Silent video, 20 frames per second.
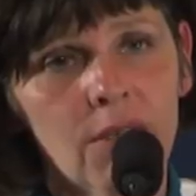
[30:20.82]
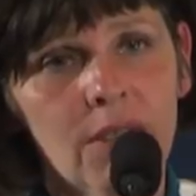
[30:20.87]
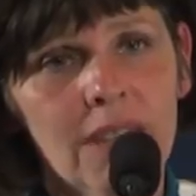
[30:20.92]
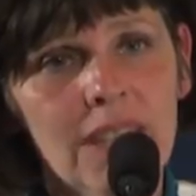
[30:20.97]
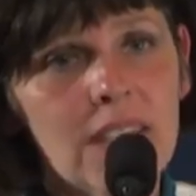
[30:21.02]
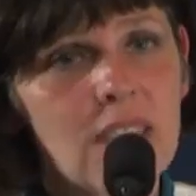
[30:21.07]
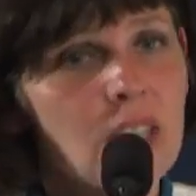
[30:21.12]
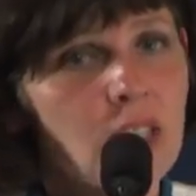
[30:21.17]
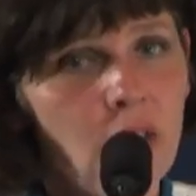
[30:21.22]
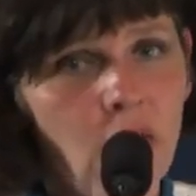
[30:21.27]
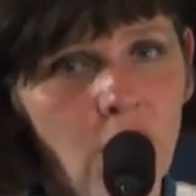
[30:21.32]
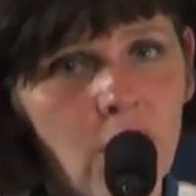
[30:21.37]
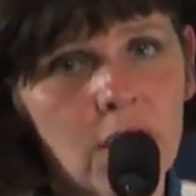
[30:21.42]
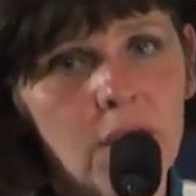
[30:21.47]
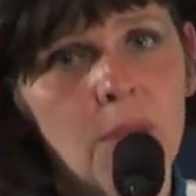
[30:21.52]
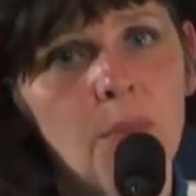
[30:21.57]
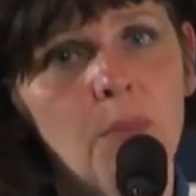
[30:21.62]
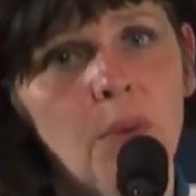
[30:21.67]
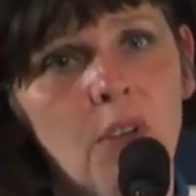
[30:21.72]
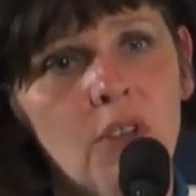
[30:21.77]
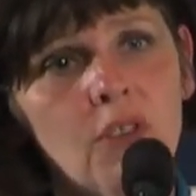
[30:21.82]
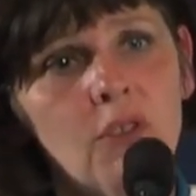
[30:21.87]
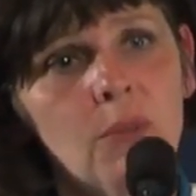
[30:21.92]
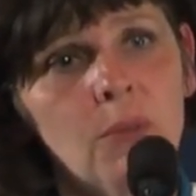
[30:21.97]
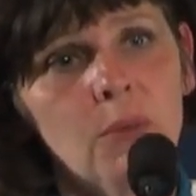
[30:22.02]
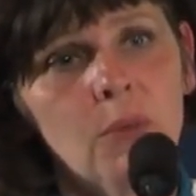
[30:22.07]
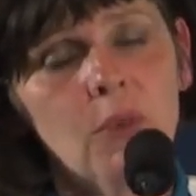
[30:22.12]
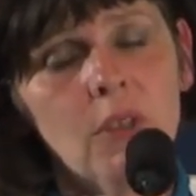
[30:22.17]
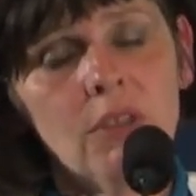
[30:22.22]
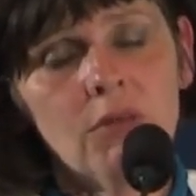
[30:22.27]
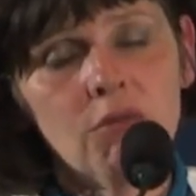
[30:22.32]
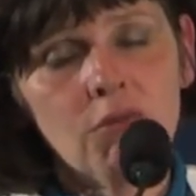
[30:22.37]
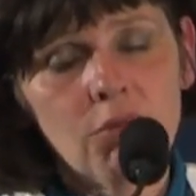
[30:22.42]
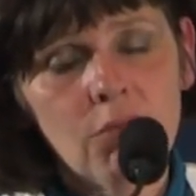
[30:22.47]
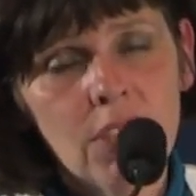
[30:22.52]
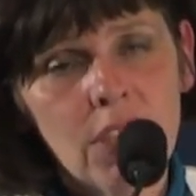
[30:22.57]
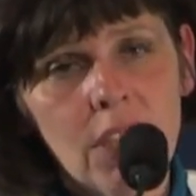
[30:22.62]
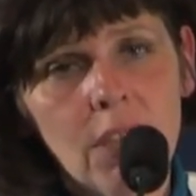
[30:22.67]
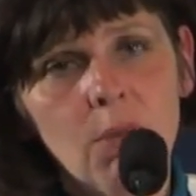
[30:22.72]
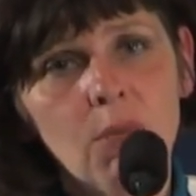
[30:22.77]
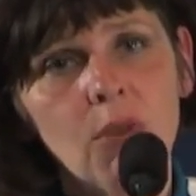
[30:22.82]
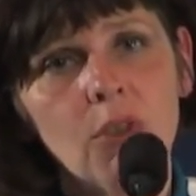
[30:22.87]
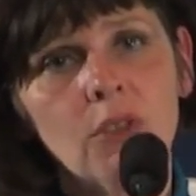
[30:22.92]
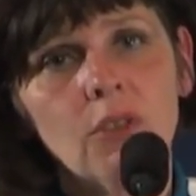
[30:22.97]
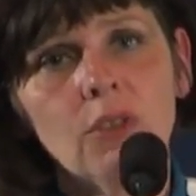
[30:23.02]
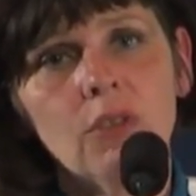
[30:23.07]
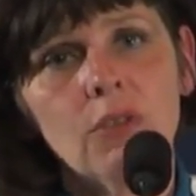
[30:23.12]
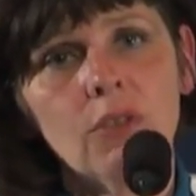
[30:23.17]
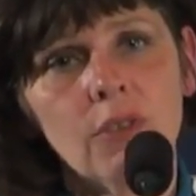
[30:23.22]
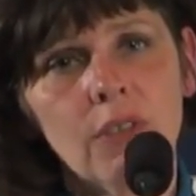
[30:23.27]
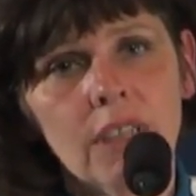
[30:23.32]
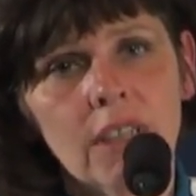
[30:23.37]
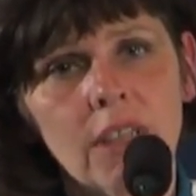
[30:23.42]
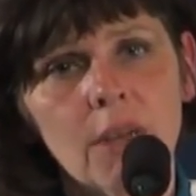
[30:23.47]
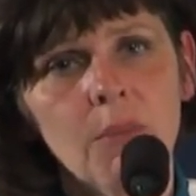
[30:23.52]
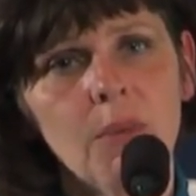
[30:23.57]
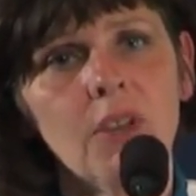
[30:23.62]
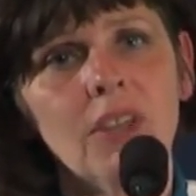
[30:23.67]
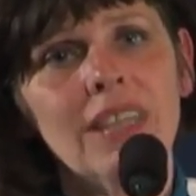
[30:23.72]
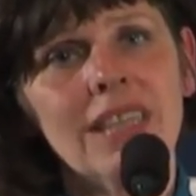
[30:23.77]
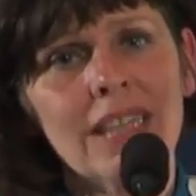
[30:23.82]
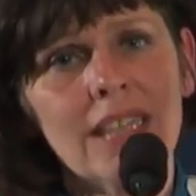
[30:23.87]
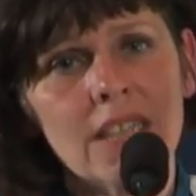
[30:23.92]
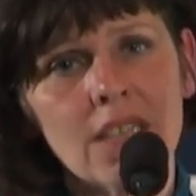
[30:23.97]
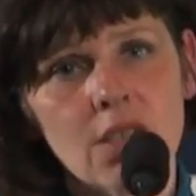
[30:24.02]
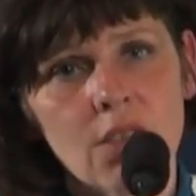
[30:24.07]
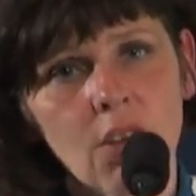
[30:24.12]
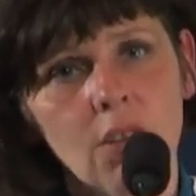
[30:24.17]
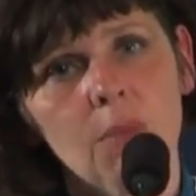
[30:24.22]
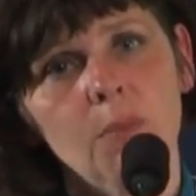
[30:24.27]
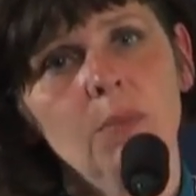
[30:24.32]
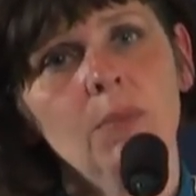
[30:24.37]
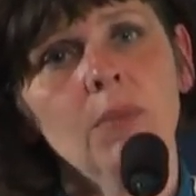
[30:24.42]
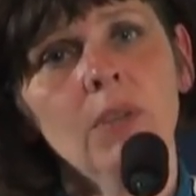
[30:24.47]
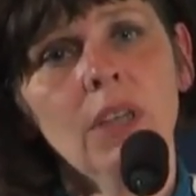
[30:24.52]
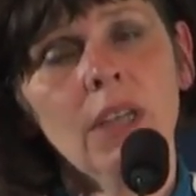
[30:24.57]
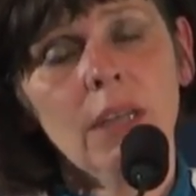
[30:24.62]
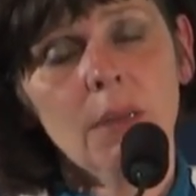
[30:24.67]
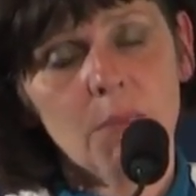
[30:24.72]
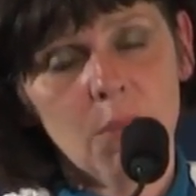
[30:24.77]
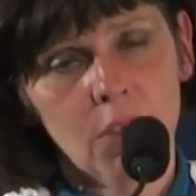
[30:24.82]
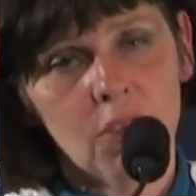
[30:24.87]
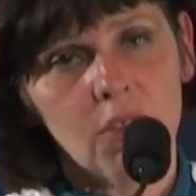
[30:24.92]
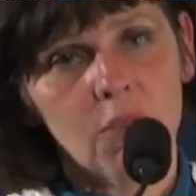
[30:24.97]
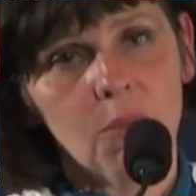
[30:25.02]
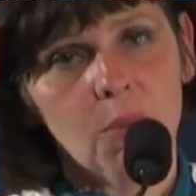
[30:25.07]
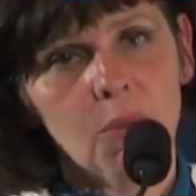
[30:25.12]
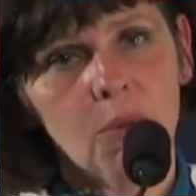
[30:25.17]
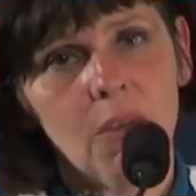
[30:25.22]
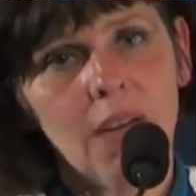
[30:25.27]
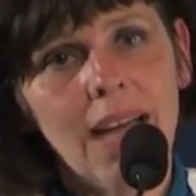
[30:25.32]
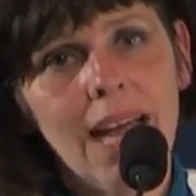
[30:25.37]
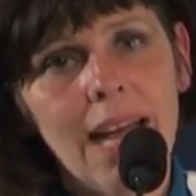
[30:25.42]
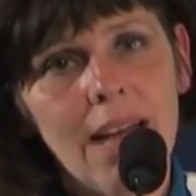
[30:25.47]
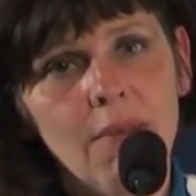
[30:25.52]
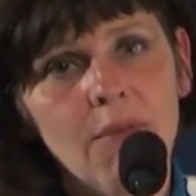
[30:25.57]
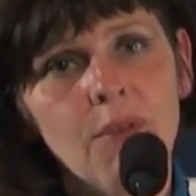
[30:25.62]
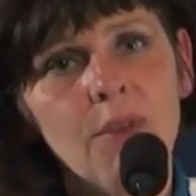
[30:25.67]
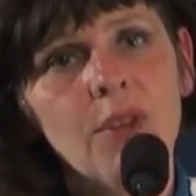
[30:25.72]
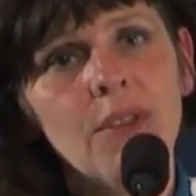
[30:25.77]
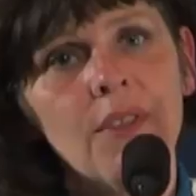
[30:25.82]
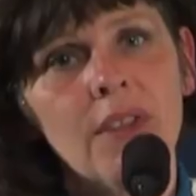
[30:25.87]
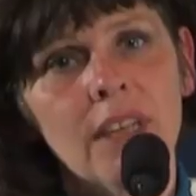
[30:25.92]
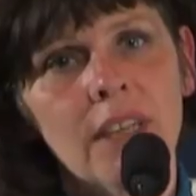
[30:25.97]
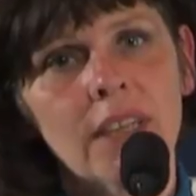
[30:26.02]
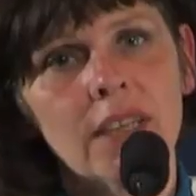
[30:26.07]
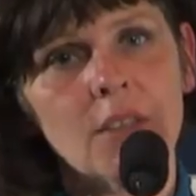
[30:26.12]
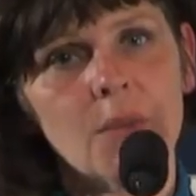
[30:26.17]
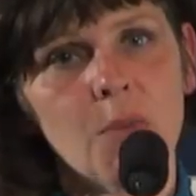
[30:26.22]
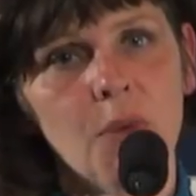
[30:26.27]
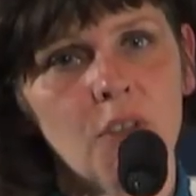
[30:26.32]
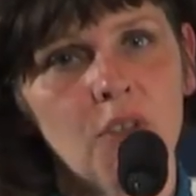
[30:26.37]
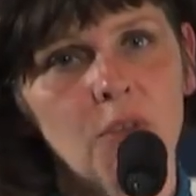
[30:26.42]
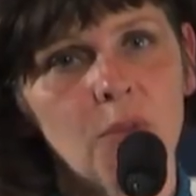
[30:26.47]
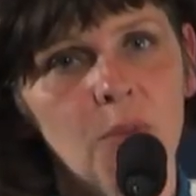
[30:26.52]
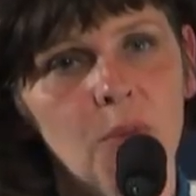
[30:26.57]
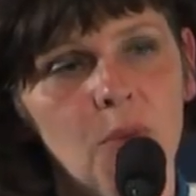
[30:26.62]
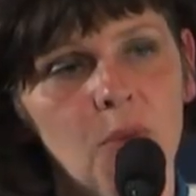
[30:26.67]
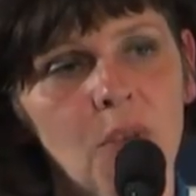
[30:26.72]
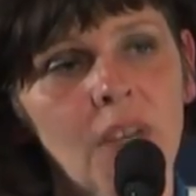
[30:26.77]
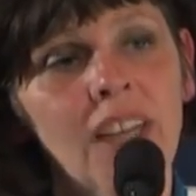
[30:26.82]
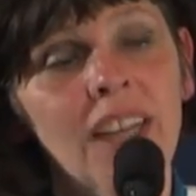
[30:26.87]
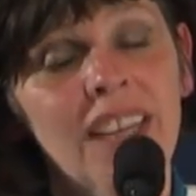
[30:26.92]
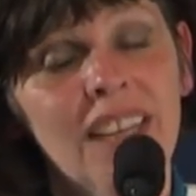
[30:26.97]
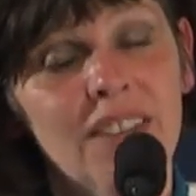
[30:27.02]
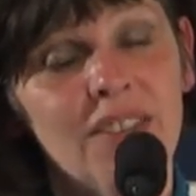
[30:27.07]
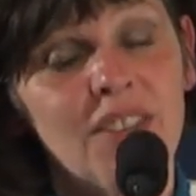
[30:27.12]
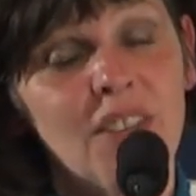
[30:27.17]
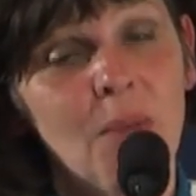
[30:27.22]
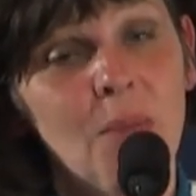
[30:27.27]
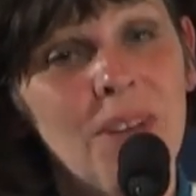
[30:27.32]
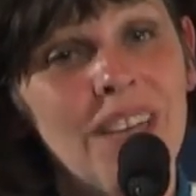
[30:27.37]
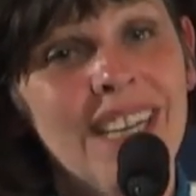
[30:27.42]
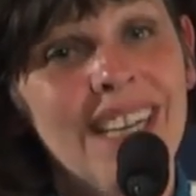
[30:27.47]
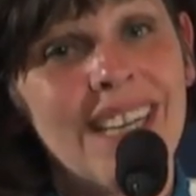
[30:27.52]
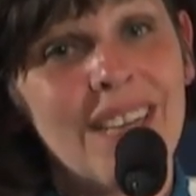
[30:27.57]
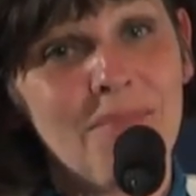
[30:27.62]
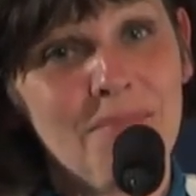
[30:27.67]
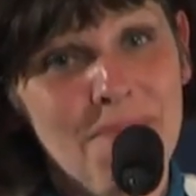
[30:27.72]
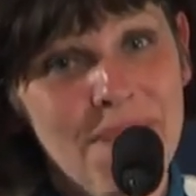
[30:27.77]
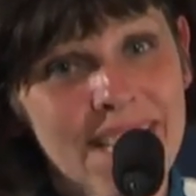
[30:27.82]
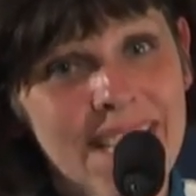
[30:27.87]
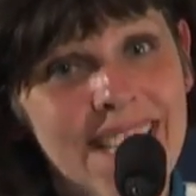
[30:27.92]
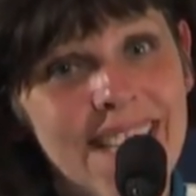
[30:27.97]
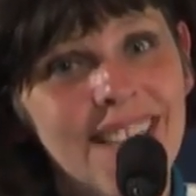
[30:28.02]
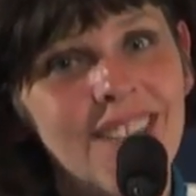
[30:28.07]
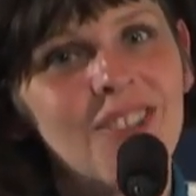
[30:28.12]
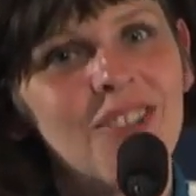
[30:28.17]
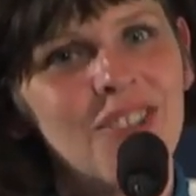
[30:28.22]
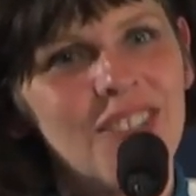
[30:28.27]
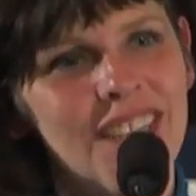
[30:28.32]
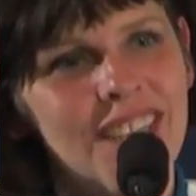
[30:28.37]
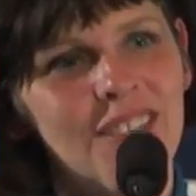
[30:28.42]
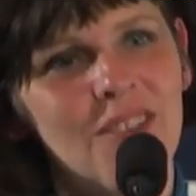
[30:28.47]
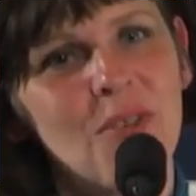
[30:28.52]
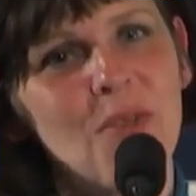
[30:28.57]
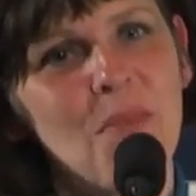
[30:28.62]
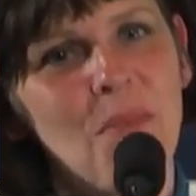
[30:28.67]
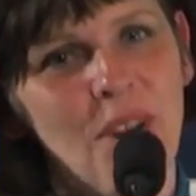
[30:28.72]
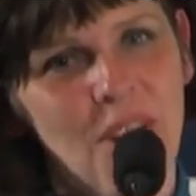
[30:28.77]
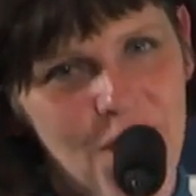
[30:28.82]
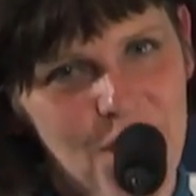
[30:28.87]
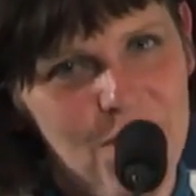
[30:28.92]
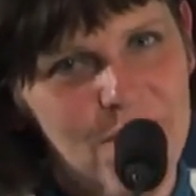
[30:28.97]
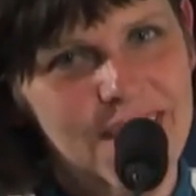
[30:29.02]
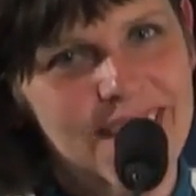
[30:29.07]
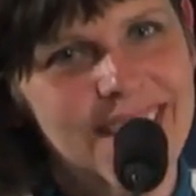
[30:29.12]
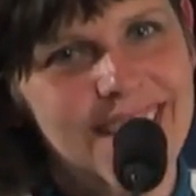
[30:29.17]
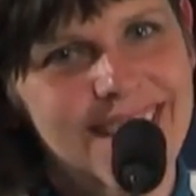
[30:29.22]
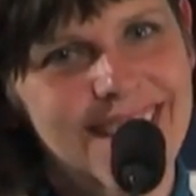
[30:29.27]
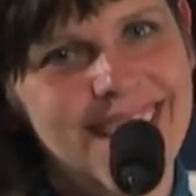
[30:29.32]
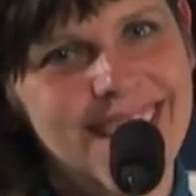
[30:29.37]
It's not impossible. I really want you to think about it. It is not impossible. Everything is possible if somebody like me could get into parliament.